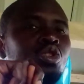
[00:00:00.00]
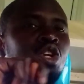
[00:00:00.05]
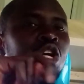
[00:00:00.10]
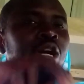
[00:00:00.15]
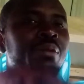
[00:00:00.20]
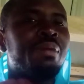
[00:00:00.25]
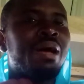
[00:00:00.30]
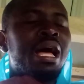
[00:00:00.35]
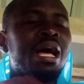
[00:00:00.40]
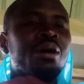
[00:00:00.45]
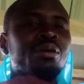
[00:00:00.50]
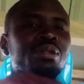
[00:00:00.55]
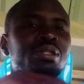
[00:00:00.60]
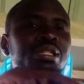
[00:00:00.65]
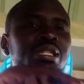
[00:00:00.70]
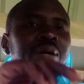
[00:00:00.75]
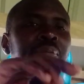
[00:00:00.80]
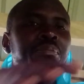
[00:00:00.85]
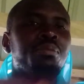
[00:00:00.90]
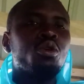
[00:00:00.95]
talk about
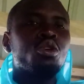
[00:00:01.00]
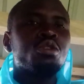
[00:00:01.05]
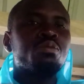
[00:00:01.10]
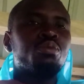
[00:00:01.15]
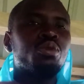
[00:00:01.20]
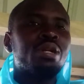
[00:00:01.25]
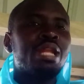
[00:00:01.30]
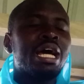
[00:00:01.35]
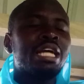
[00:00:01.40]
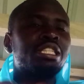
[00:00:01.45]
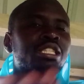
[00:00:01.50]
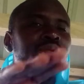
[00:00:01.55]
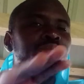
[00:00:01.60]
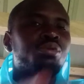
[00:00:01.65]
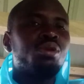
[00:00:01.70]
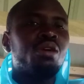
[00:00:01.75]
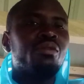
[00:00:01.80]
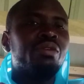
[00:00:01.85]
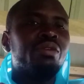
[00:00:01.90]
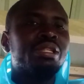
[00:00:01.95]
the
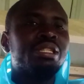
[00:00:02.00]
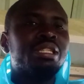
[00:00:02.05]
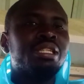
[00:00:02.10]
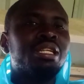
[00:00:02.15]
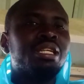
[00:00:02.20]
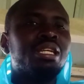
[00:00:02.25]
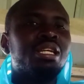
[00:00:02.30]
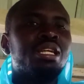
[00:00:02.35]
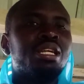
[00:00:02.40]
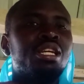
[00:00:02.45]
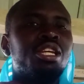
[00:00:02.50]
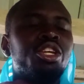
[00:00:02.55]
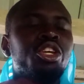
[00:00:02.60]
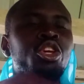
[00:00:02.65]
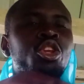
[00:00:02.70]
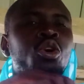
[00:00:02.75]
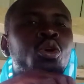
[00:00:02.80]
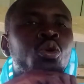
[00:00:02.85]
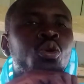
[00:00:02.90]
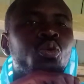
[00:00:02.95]
post-production profit
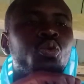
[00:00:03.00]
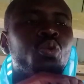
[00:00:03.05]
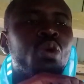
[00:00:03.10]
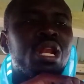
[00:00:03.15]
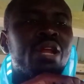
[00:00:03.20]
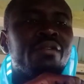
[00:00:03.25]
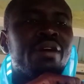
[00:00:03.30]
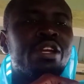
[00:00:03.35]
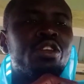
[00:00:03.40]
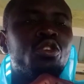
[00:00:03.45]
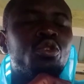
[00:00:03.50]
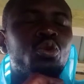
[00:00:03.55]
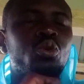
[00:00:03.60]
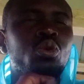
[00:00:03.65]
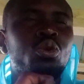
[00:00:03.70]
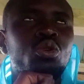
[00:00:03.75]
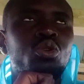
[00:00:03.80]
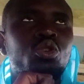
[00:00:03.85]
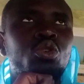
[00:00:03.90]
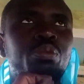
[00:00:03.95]
you know whenever
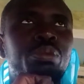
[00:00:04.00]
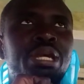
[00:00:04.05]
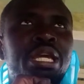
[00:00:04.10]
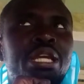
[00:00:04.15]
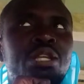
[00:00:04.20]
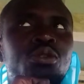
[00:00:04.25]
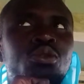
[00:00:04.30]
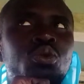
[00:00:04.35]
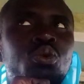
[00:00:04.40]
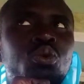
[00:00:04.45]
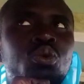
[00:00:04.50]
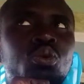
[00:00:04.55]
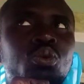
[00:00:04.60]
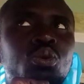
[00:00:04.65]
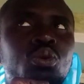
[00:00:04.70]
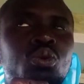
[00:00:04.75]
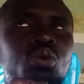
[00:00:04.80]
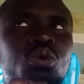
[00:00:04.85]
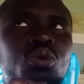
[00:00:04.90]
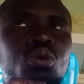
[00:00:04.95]
you you begin to
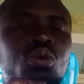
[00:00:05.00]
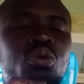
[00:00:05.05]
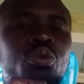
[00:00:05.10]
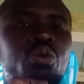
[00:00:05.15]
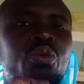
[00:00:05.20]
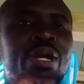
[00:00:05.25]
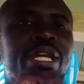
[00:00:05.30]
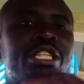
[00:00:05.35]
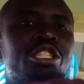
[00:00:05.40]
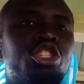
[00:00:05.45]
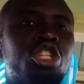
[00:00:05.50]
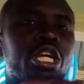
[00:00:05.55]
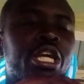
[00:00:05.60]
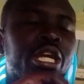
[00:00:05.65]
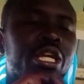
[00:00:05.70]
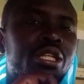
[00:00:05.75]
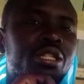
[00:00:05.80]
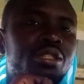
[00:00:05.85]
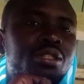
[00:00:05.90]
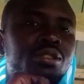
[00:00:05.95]
raise
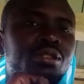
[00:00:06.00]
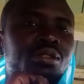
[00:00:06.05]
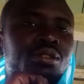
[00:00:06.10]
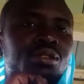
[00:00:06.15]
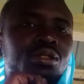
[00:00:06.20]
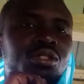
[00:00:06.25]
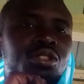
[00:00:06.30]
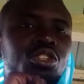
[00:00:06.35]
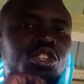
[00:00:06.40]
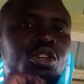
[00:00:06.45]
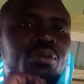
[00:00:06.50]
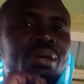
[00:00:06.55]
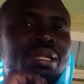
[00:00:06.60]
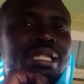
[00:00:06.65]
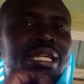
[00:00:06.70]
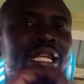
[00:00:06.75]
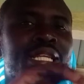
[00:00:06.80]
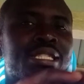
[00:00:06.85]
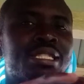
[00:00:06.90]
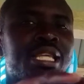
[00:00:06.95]
chicken you
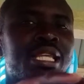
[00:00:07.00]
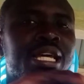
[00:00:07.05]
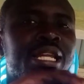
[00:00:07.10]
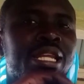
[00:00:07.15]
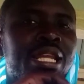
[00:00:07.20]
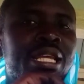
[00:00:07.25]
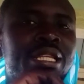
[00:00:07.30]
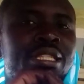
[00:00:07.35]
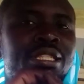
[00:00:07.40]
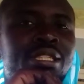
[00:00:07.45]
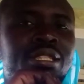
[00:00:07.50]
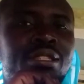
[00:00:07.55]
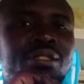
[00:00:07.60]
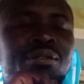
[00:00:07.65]
must understand that